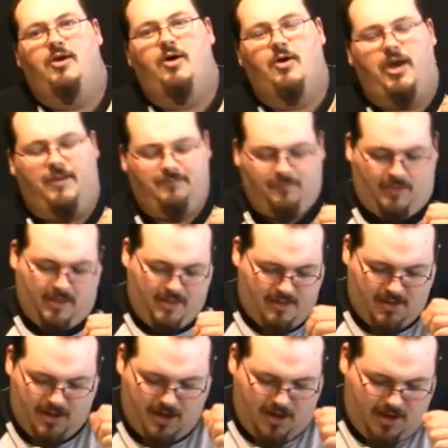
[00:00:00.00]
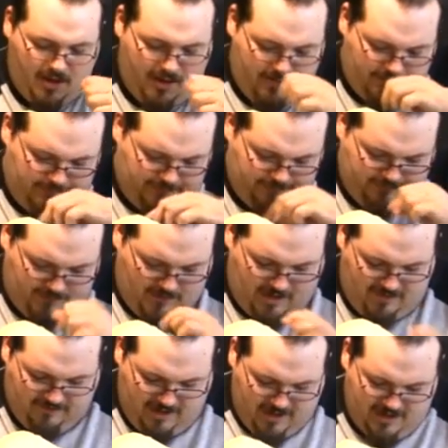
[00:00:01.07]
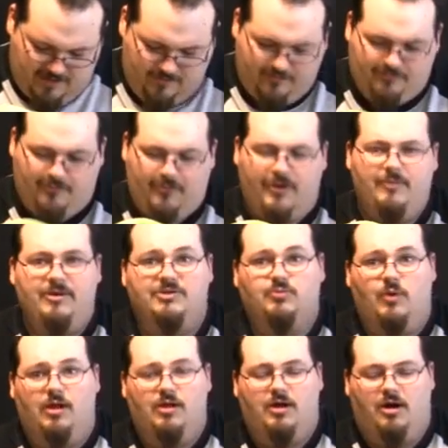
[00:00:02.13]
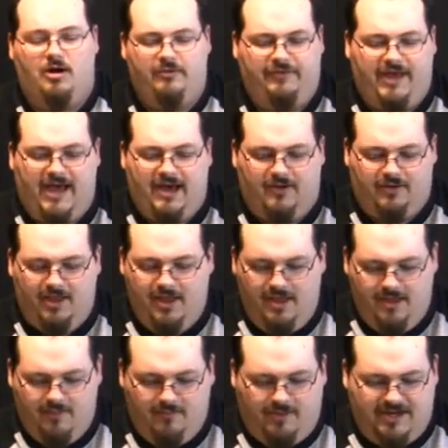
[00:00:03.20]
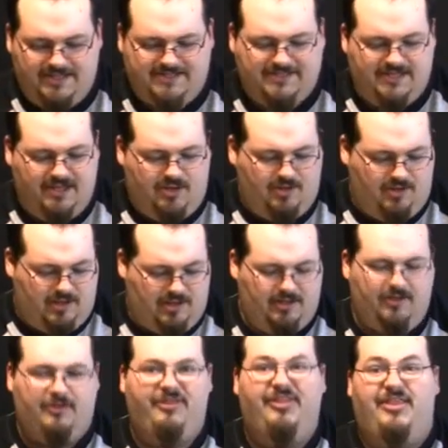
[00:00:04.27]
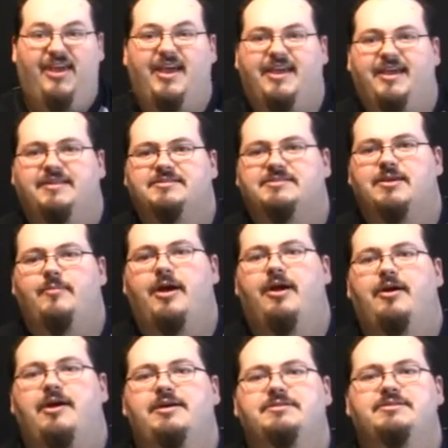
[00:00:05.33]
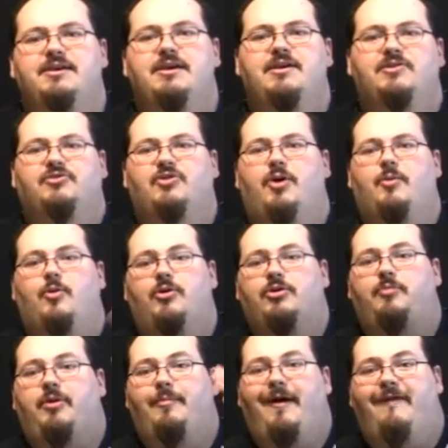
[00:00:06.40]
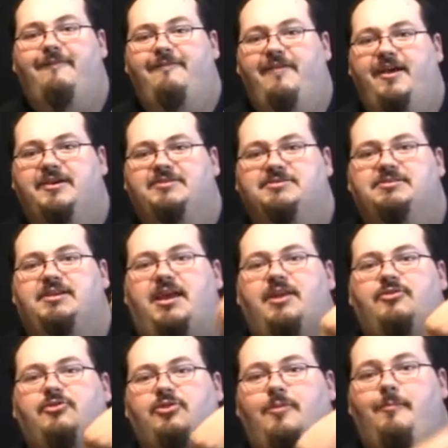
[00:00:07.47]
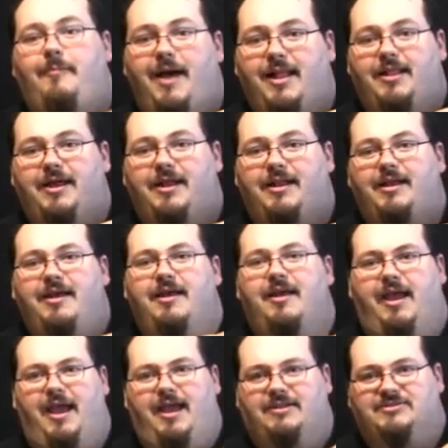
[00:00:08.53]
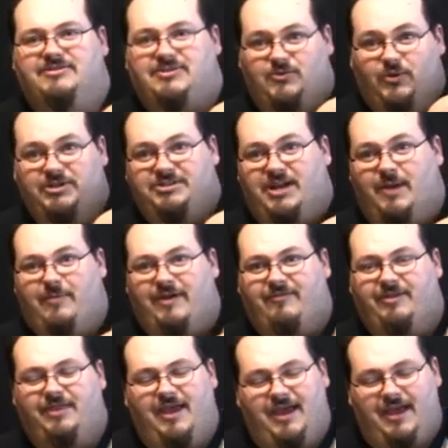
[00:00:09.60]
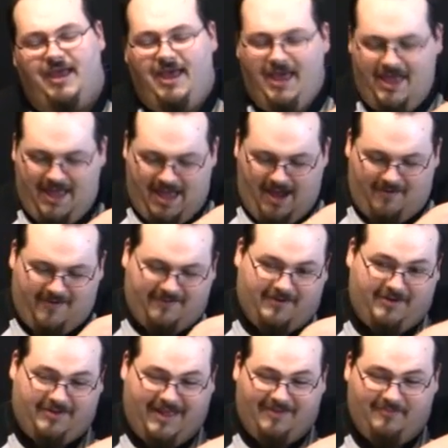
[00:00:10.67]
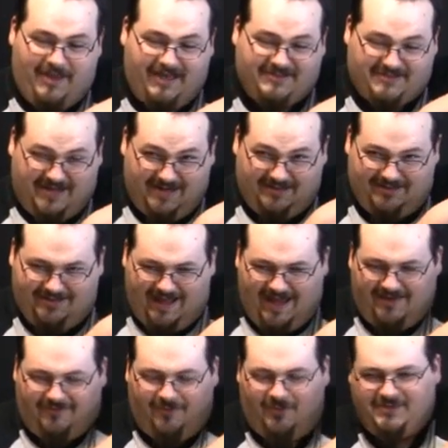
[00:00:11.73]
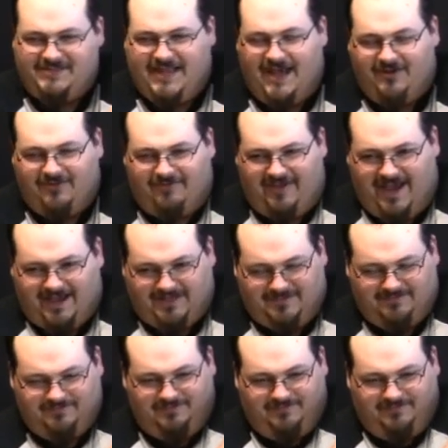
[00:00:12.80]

Okay. Um, I've gotten it pretty much well carved out, but it's still a little thick in some areas, so I'm going to put my fist into the melon and squish up everything. However, that makes a delightful sound effect